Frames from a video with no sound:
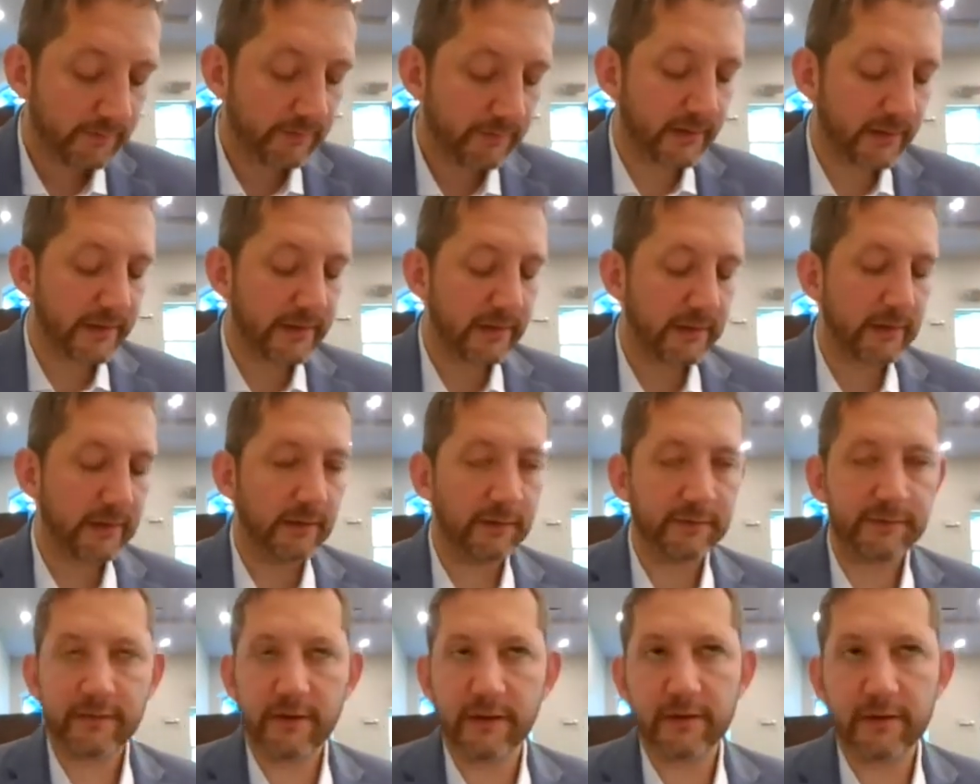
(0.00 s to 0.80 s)

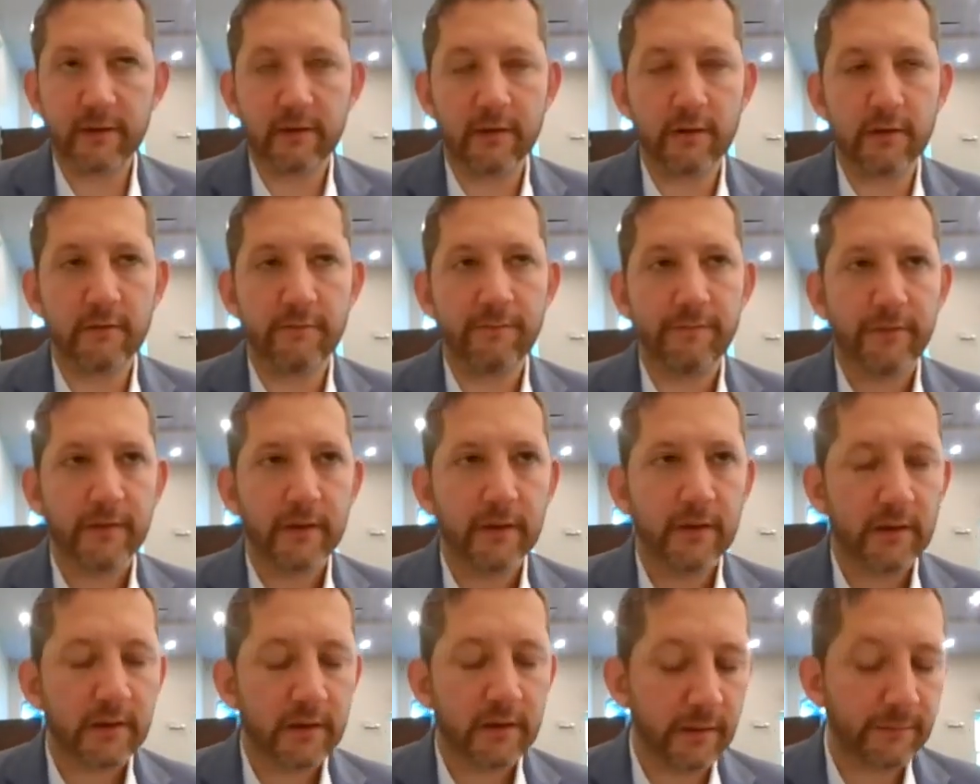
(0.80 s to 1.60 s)
Magilo Seder,
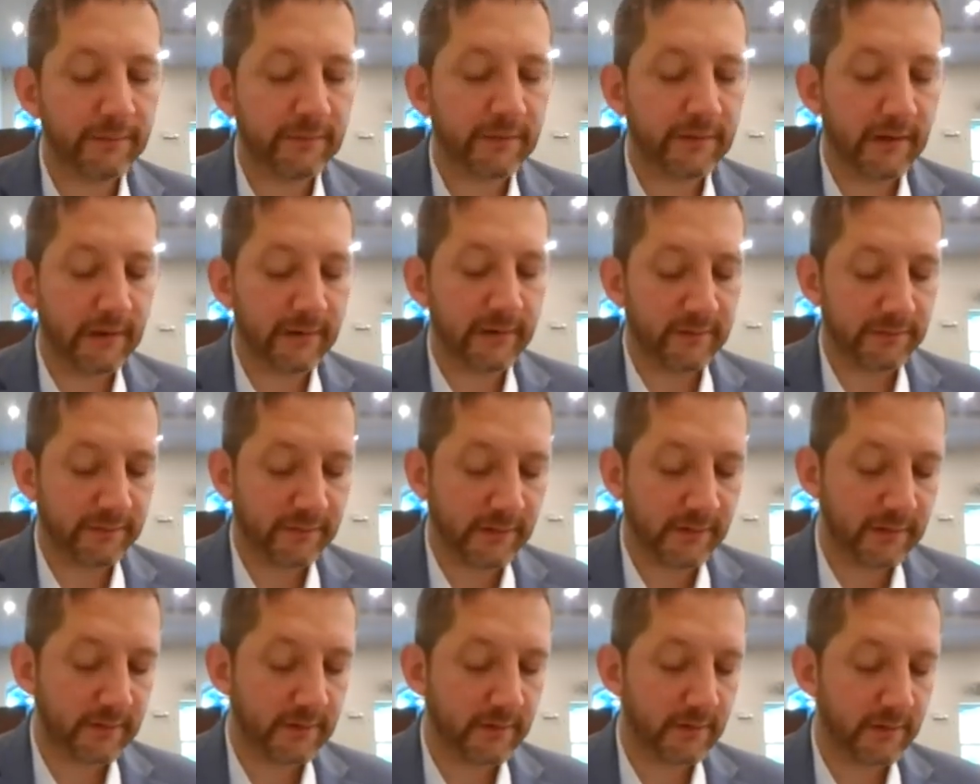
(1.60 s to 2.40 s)
comes the night of the
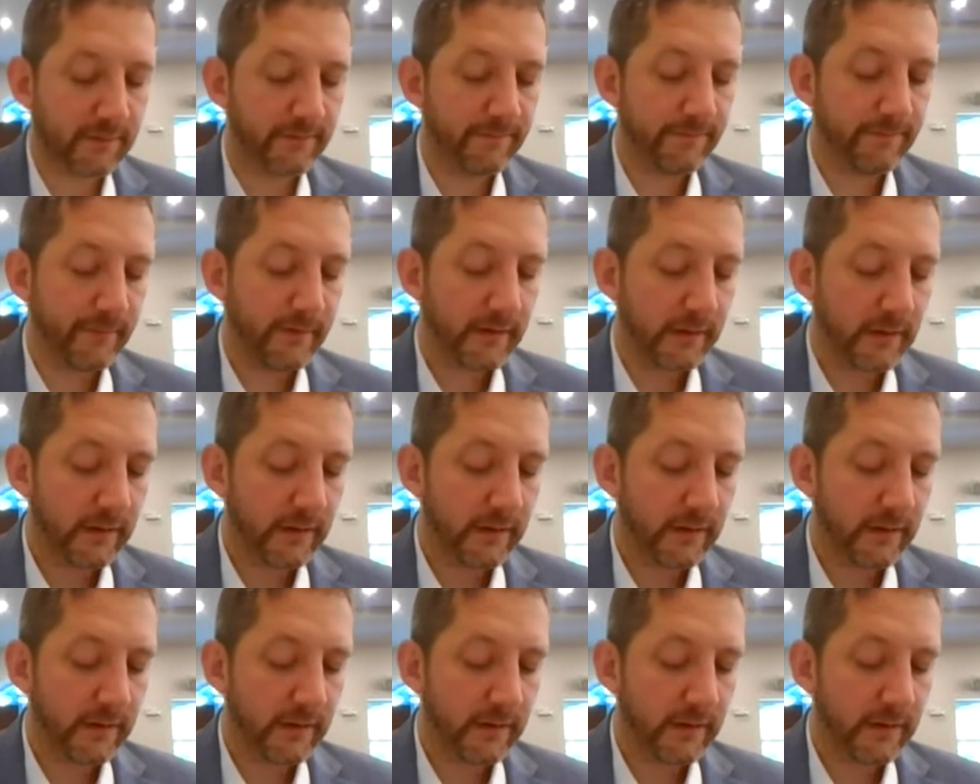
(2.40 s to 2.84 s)
Seder,